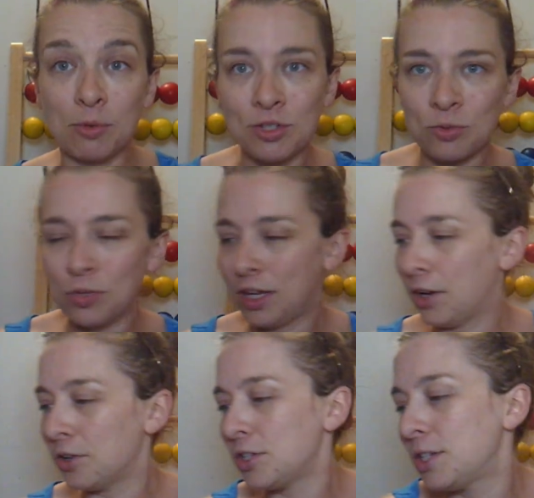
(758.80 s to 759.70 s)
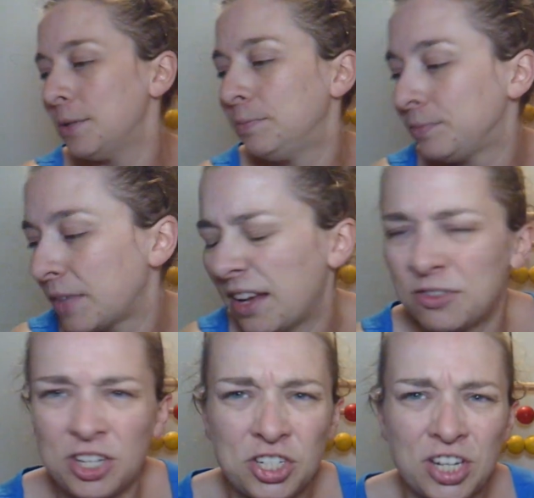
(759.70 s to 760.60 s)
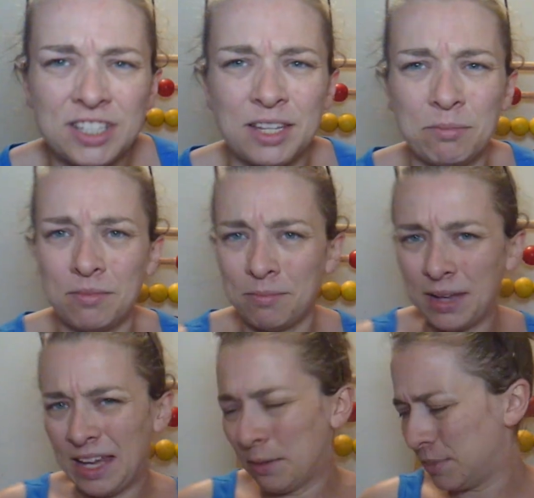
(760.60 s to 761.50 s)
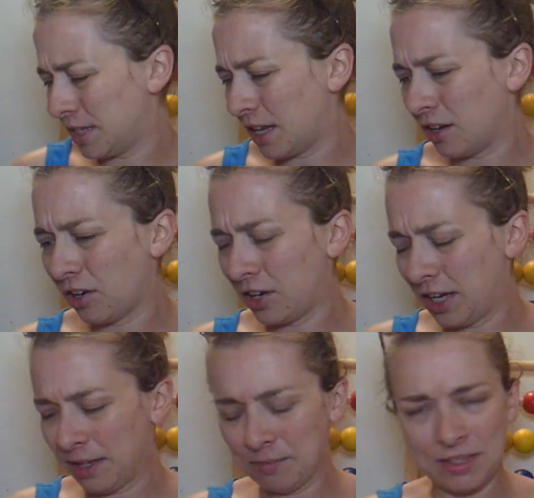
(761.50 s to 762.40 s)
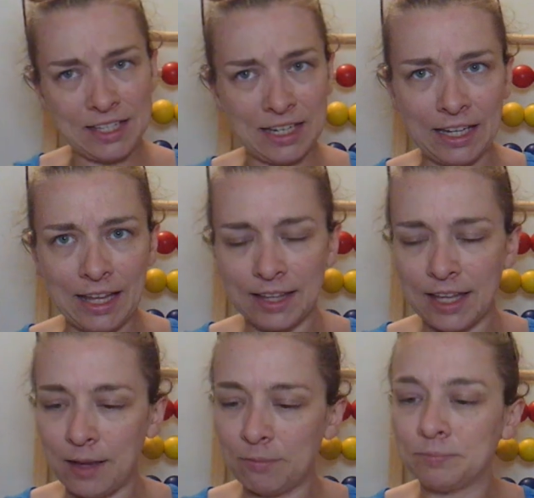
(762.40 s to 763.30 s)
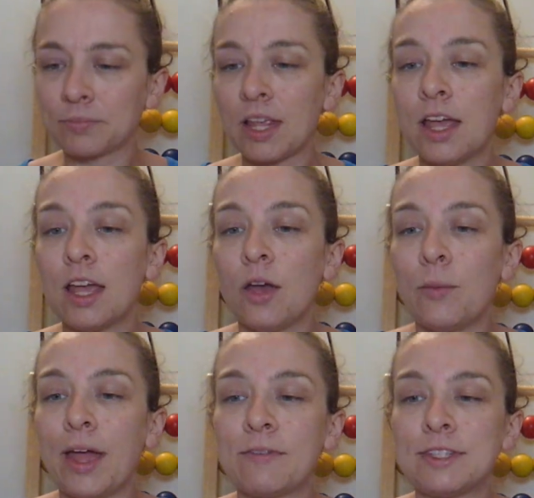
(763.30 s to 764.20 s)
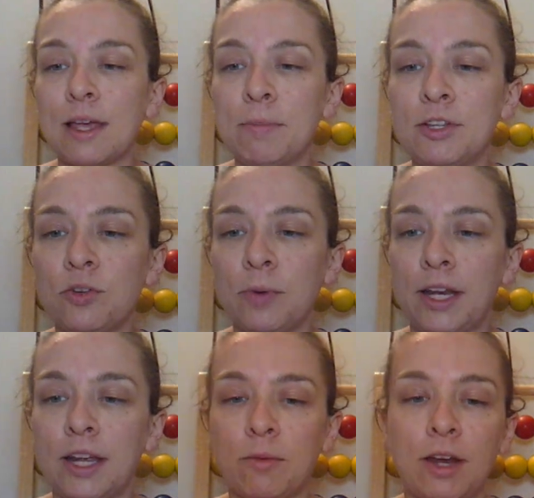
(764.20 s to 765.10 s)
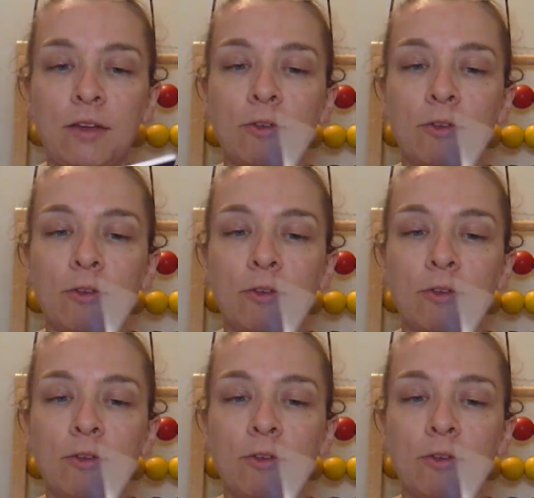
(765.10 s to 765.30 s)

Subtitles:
school years. I have to adjust them. My hip's kind of hurting sitting like that. We have Step Into Reading, Ready for